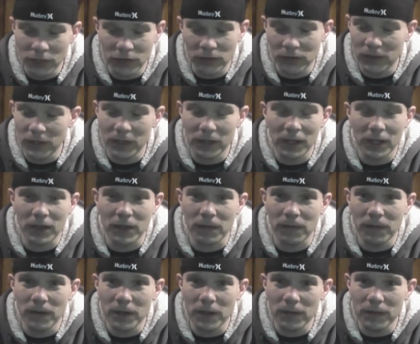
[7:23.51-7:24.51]
just didn't like the
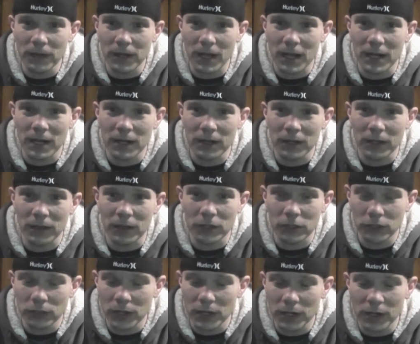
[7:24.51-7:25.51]
feel of it. I didn't like the
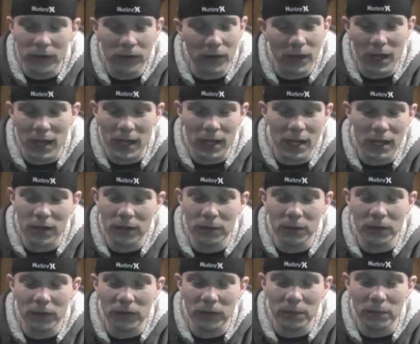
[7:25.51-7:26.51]
triggers. I
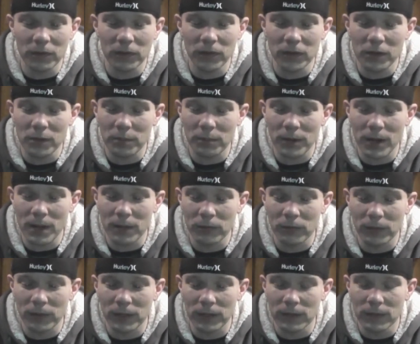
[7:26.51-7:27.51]
could list a bazillion
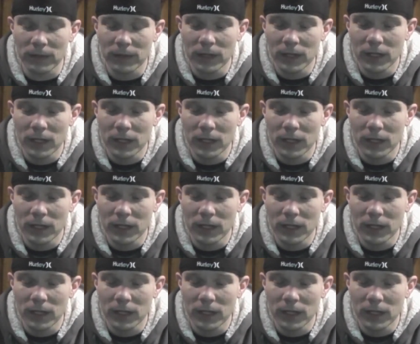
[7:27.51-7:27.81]
problems with it.